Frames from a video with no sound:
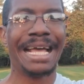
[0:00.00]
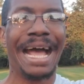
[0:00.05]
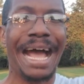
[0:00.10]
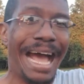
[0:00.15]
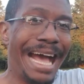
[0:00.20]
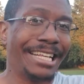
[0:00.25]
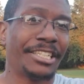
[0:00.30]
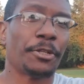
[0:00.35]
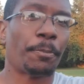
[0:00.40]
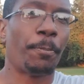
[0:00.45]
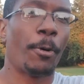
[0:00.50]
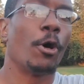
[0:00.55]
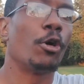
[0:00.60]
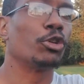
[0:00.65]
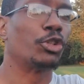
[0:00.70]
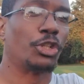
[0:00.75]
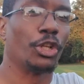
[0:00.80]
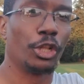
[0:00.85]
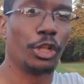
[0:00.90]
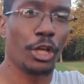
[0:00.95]
as
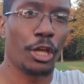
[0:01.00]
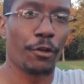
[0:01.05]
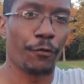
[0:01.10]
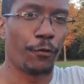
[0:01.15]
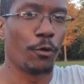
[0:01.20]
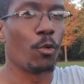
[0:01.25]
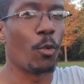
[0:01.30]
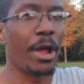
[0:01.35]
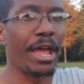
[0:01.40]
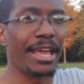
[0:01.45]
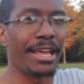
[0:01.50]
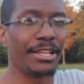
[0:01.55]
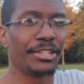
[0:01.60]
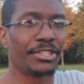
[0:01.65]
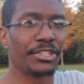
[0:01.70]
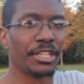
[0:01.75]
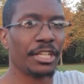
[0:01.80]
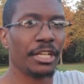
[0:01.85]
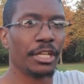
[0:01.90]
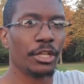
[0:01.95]
opposed to looking for ways
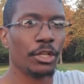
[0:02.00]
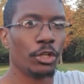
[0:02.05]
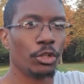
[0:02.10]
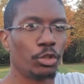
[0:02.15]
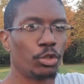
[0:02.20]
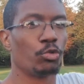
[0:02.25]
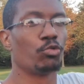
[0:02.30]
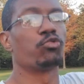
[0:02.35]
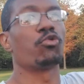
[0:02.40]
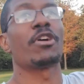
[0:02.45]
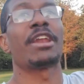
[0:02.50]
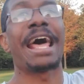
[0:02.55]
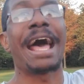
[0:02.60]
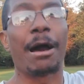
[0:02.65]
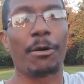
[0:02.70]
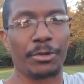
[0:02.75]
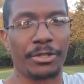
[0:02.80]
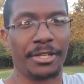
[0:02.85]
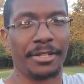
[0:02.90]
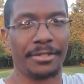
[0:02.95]
to run
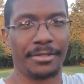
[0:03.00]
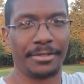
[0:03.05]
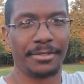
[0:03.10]
out.